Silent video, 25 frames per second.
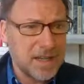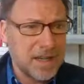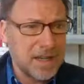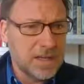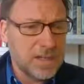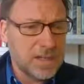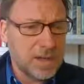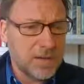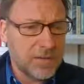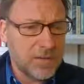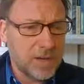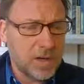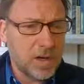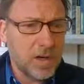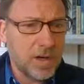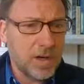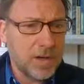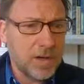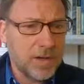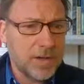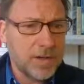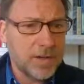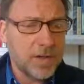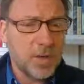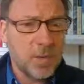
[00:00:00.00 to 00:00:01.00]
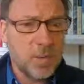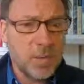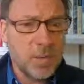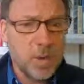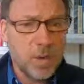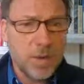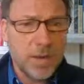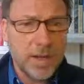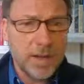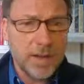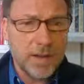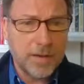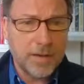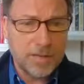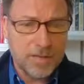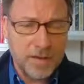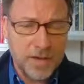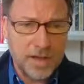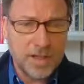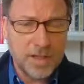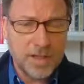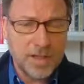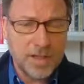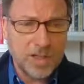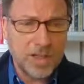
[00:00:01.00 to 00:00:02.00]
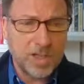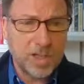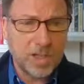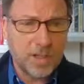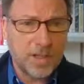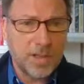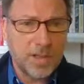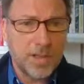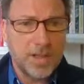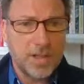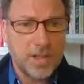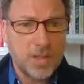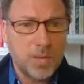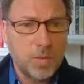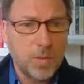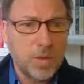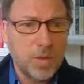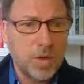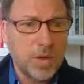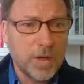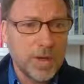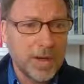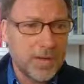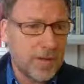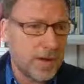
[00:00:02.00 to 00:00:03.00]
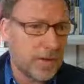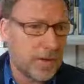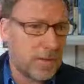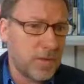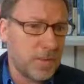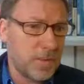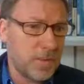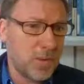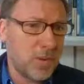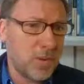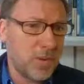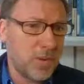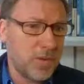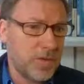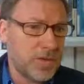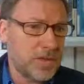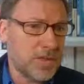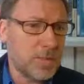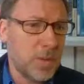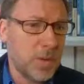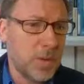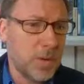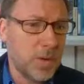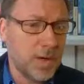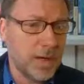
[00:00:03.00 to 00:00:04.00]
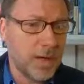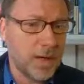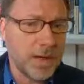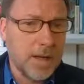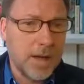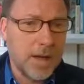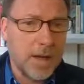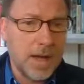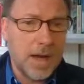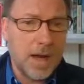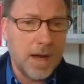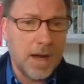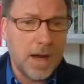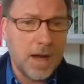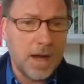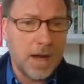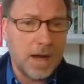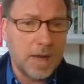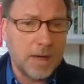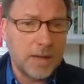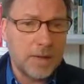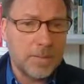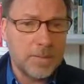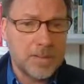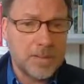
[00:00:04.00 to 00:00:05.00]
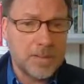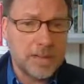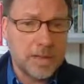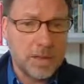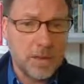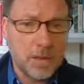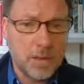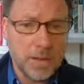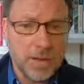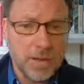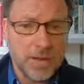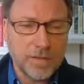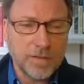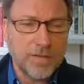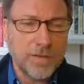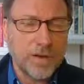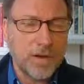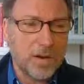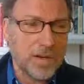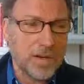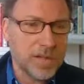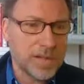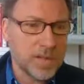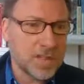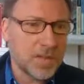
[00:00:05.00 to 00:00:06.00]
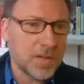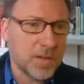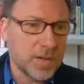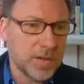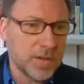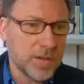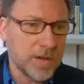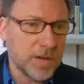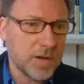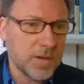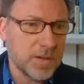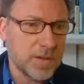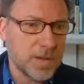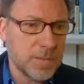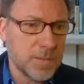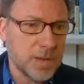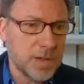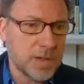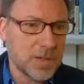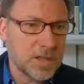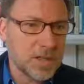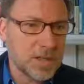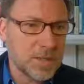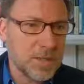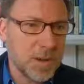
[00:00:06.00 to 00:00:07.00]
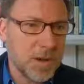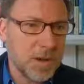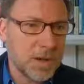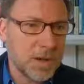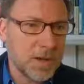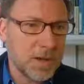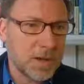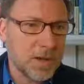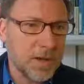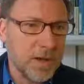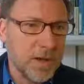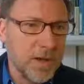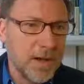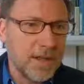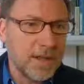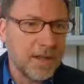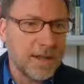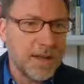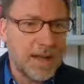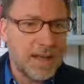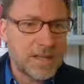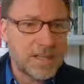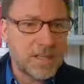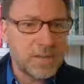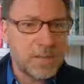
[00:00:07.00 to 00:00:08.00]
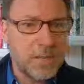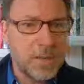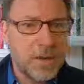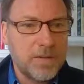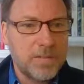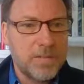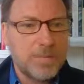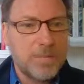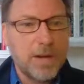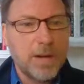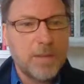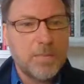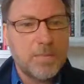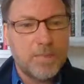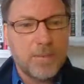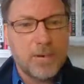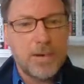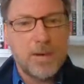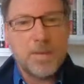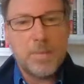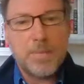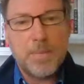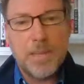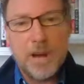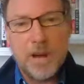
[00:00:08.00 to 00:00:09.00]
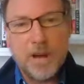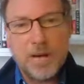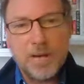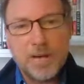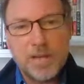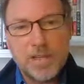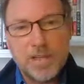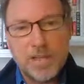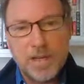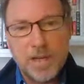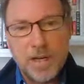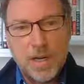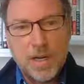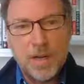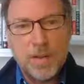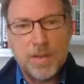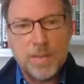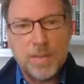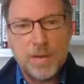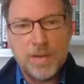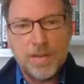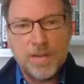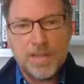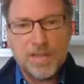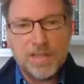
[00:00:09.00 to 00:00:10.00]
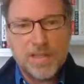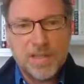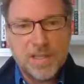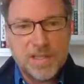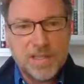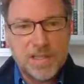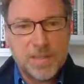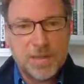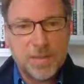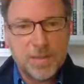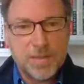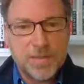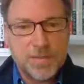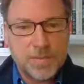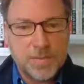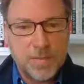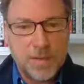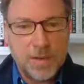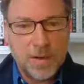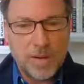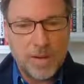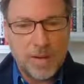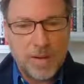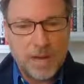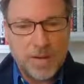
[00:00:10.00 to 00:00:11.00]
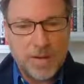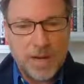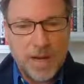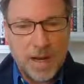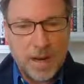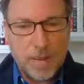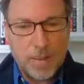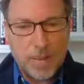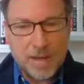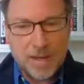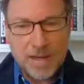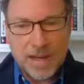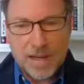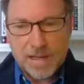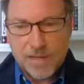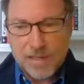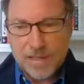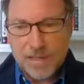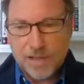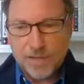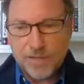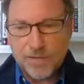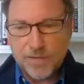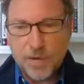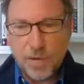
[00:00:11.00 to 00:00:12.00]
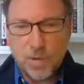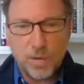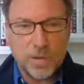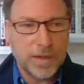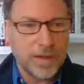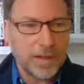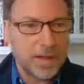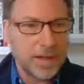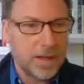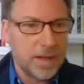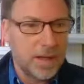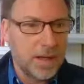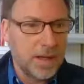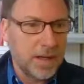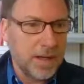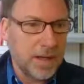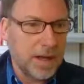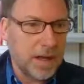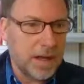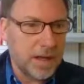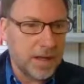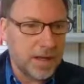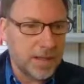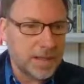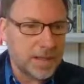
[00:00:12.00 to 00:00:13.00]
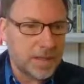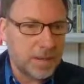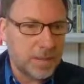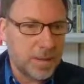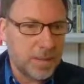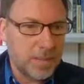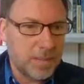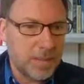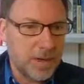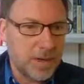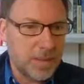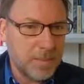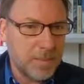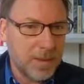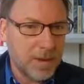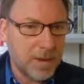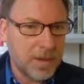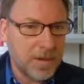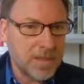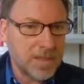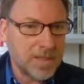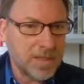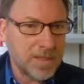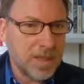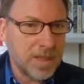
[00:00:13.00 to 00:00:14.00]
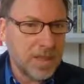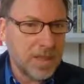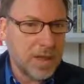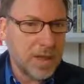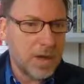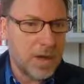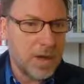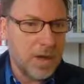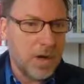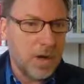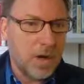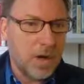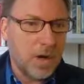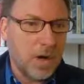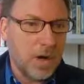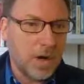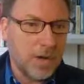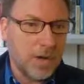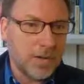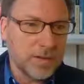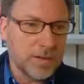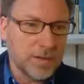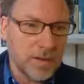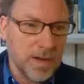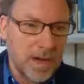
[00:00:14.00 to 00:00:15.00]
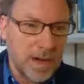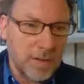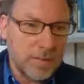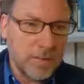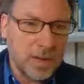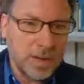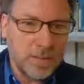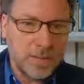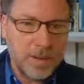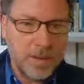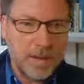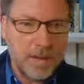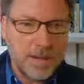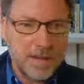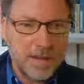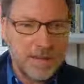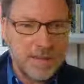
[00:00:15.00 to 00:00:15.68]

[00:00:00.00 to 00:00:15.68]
So if you're a client, you will get, if an energy client, you will get that report this morning. So looking very strong there on the emissions market. Gas, we've been pretty bearish. We're in the seasonal period now where gas is falling, so we're pretty bearish there on NBP.